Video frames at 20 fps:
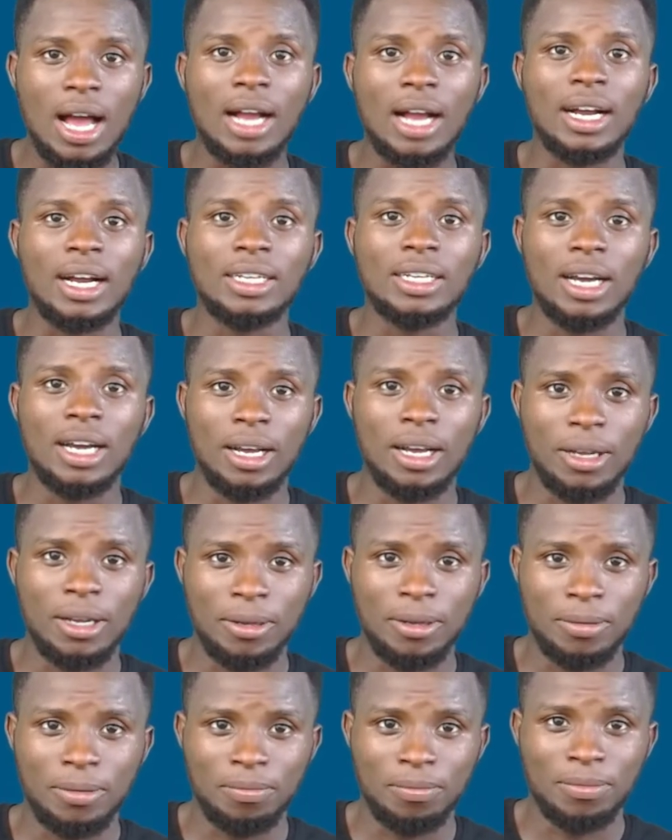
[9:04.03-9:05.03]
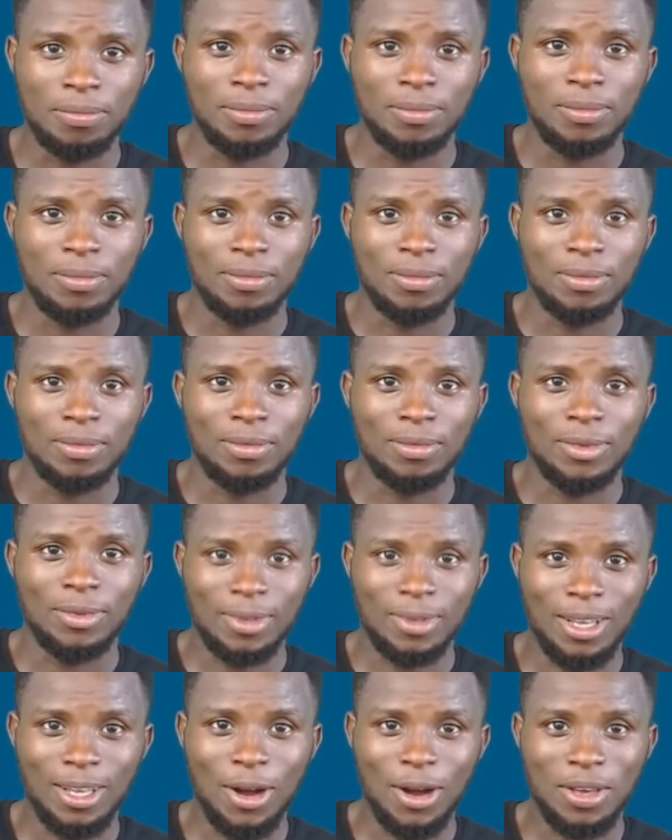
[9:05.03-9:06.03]
Akada.
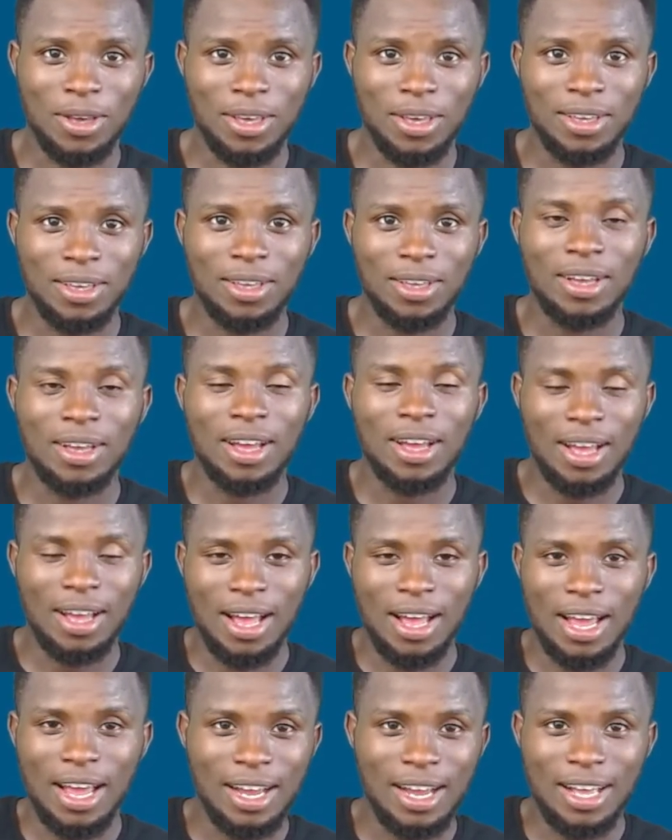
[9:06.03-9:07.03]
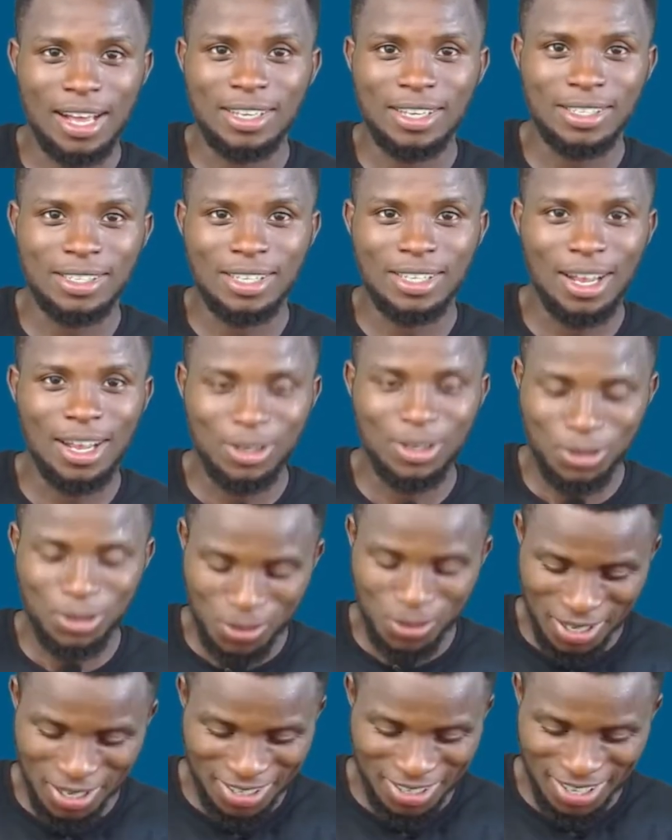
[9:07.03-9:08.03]
Is that okay? I can stand to it
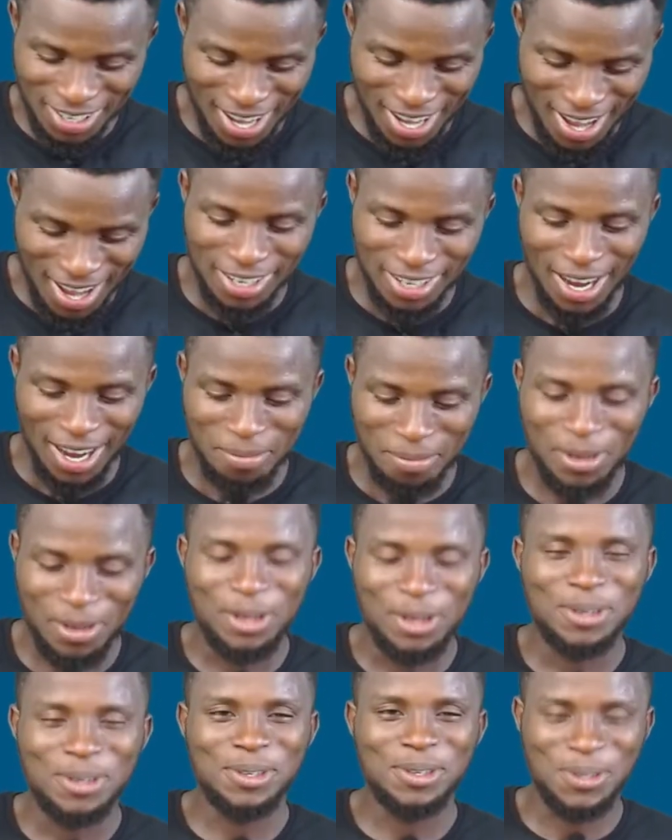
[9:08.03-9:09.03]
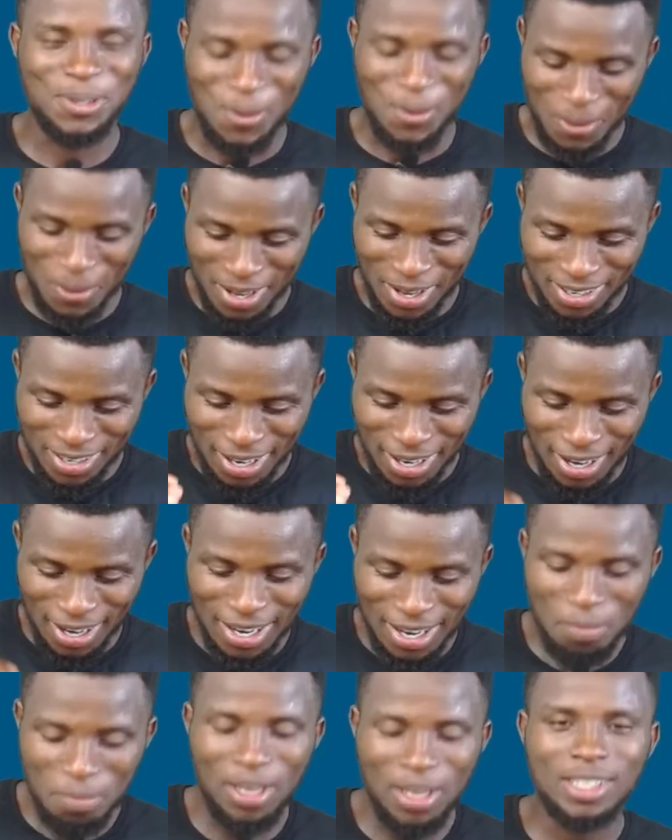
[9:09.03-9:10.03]
anytime. So the
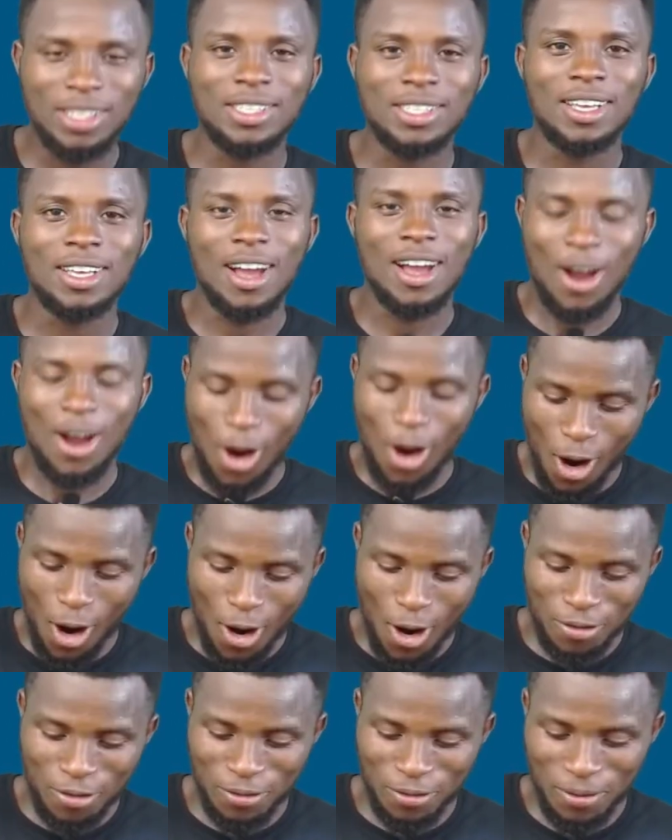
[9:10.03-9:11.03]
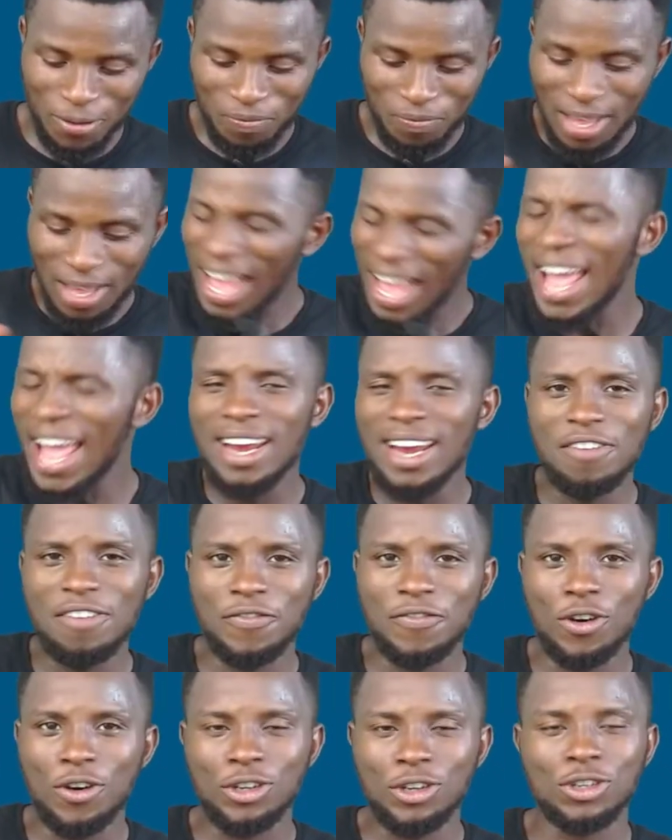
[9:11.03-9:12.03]
limit of any
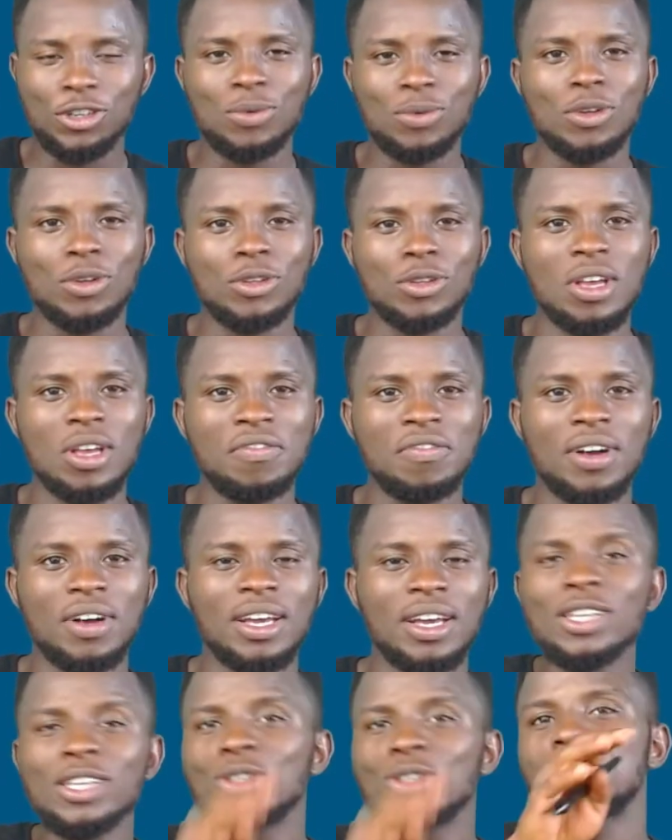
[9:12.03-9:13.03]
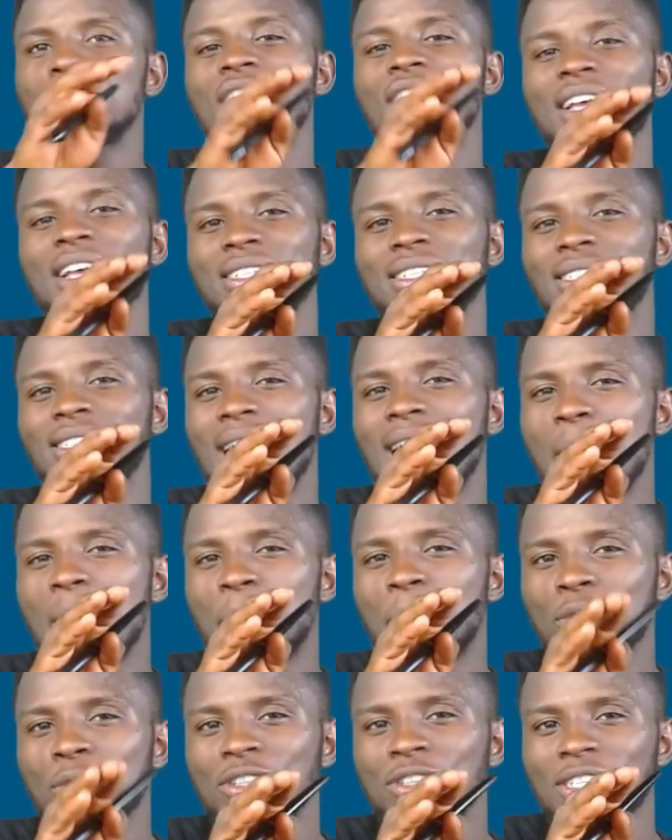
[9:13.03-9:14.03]
function whatsoever, insofar as it
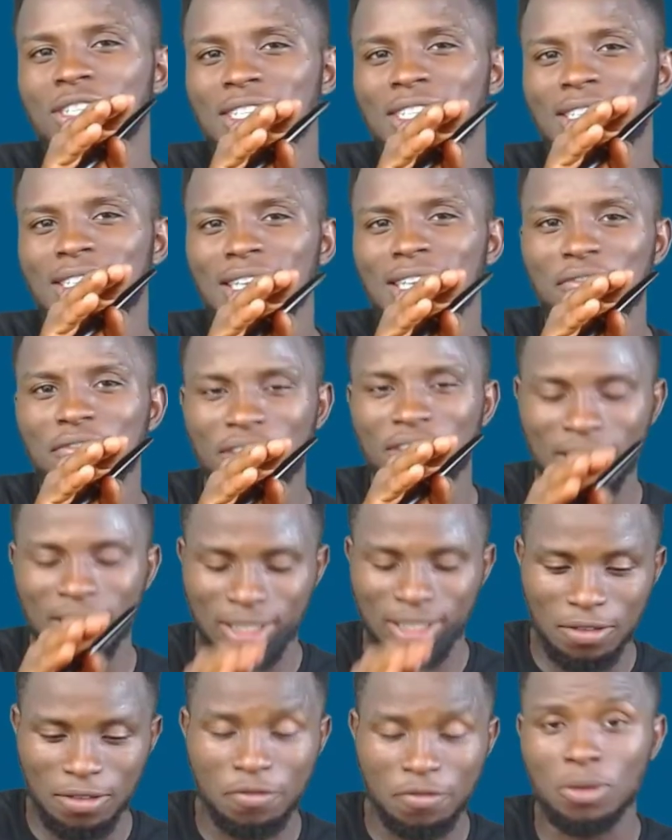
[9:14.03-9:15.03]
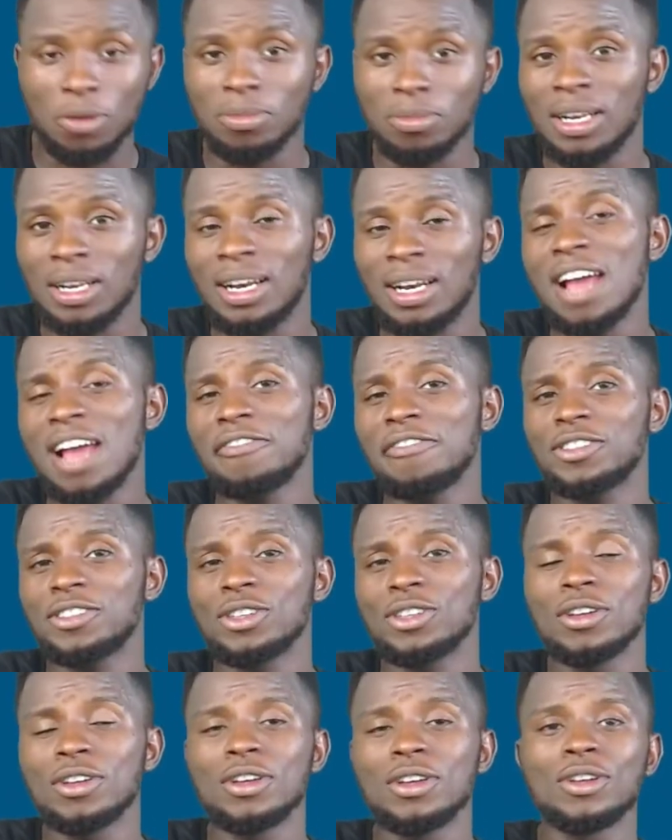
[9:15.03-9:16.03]
approaches infinity from the left
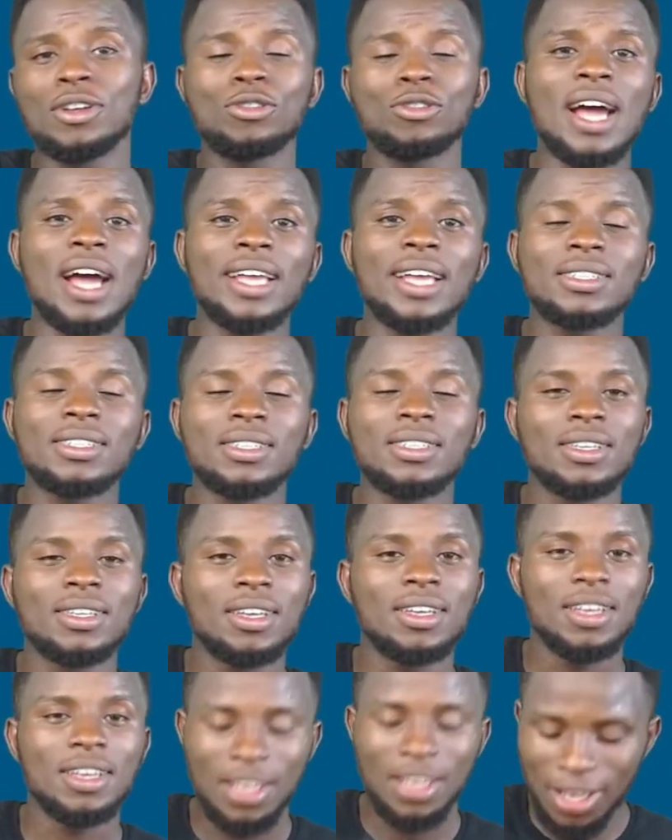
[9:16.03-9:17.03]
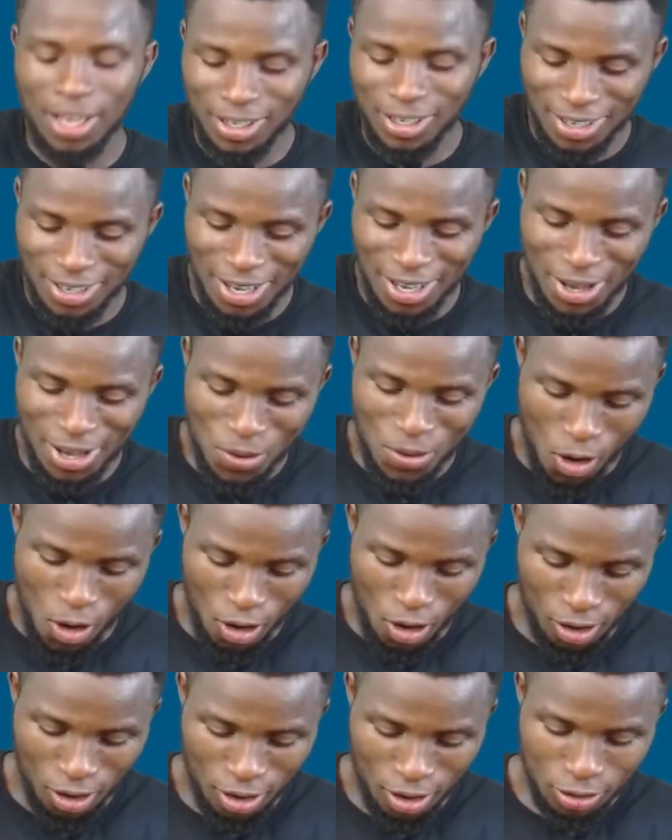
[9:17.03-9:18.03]
to the right, is
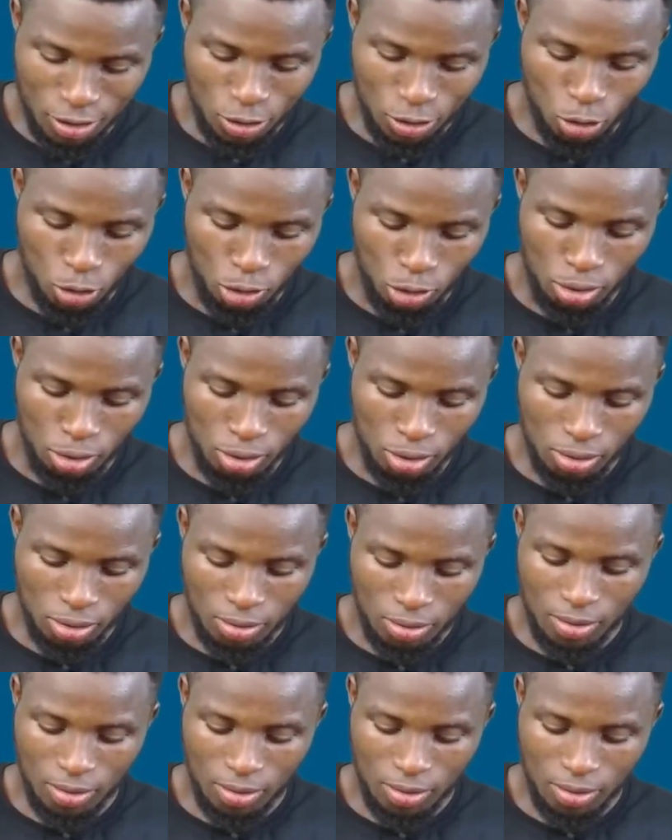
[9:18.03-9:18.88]
equal to